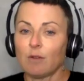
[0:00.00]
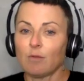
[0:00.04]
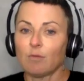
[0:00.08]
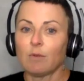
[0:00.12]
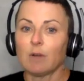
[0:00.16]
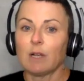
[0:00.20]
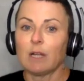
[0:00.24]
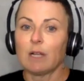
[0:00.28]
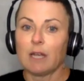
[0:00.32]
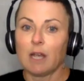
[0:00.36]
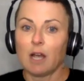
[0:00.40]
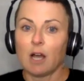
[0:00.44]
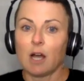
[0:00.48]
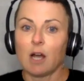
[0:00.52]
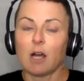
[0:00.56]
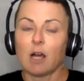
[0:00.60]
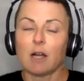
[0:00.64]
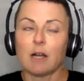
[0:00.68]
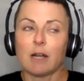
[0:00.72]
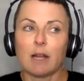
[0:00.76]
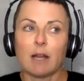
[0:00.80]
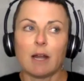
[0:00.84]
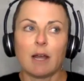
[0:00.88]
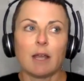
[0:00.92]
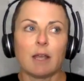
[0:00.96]
it really
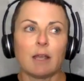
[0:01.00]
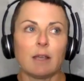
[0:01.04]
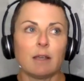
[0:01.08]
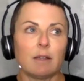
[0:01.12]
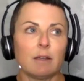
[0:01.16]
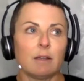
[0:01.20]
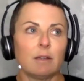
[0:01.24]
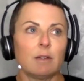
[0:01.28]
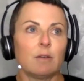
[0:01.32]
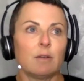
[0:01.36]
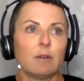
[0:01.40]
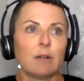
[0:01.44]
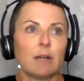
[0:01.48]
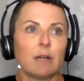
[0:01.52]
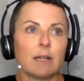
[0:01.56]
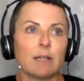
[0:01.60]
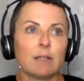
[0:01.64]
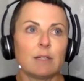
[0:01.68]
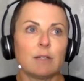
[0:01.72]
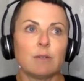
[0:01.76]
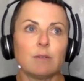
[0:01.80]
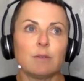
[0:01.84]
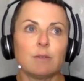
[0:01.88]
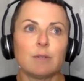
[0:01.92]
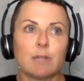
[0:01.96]
hard. And I
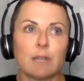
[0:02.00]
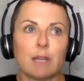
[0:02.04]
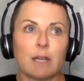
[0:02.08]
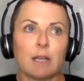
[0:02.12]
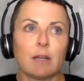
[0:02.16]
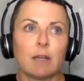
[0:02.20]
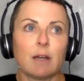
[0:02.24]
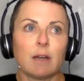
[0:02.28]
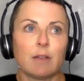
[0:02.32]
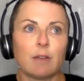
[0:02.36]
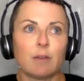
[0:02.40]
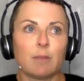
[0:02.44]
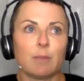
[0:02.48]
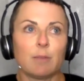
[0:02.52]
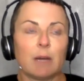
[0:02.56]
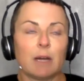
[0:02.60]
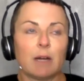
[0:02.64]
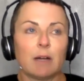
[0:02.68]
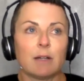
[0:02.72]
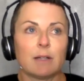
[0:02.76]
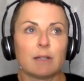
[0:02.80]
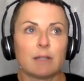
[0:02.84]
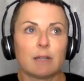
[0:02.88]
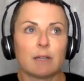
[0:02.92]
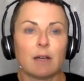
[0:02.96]
do say to other
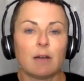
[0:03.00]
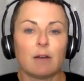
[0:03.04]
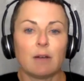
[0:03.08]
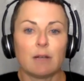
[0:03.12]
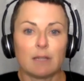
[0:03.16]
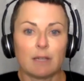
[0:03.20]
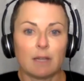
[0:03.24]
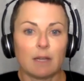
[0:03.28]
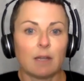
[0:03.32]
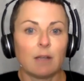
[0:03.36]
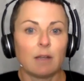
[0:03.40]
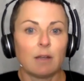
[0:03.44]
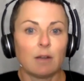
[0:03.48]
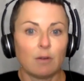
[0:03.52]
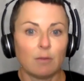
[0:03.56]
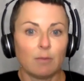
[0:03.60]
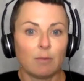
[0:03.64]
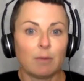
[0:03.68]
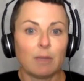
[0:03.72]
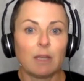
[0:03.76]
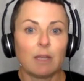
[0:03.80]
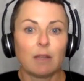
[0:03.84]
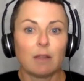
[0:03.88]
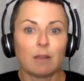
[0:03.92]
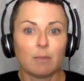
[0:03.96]
parents now, I say,
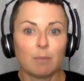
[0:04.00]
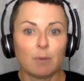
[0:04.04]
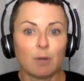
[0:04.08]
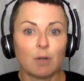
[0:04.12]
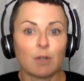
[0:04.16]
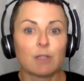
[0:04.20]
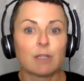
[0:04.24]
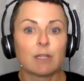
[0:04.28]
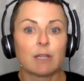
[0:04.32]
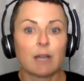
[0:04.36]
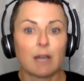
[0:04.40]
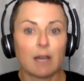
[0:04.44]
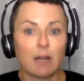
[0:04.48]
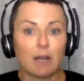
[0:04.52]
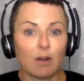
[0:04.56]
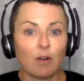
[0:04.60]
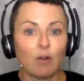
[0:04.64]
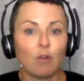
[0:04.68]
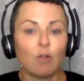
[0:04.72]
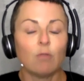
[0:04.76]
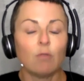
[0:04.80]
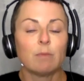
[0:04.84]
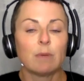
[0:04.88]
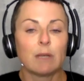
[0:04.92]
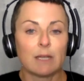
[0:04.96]
being the person at
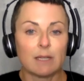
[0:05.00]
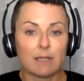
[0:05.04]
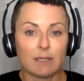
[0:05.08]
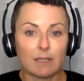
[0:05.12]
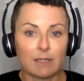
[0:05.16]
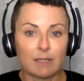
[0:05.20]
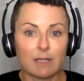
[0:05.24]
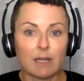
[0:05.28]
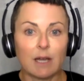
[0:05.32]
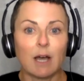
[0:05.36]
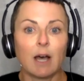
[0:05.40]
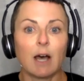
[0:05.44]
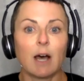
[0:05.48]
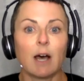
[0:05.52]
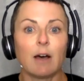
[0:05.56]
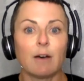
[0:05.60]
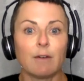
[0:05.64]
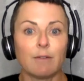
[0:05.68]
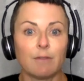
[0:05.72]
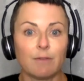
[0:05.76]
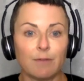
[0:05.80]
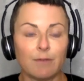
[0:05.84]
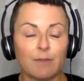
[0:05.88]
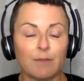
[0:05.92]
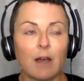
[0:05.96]
home is
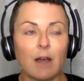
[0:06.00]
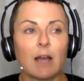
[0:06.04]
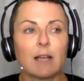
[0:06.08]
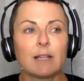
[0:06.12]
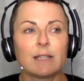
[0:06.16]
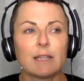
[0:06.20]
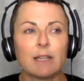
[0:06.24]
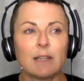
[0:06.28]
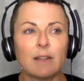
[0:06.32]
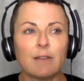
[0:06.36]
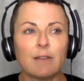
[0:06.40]
tough. I see the